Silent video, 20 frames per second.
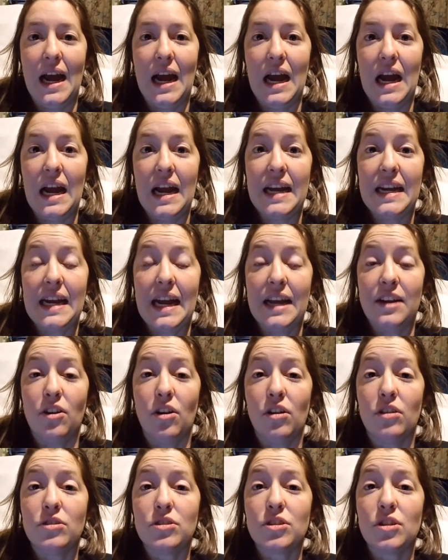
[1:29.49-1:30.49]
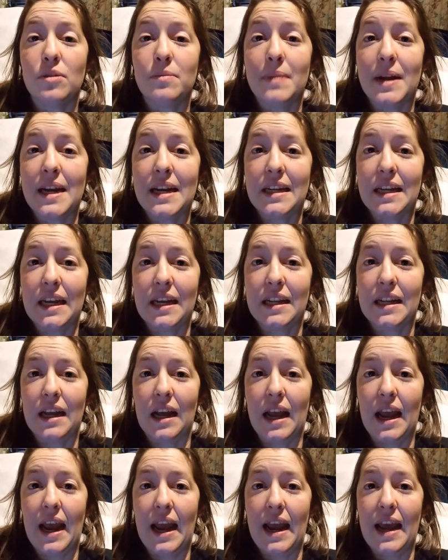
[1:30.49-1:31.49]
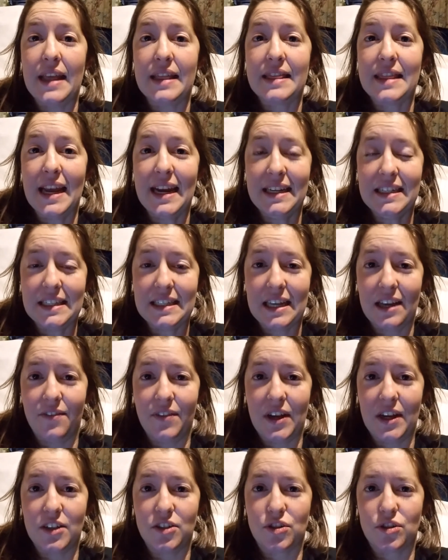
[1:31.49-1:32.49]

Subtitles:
I had also made it at Thanksgiving,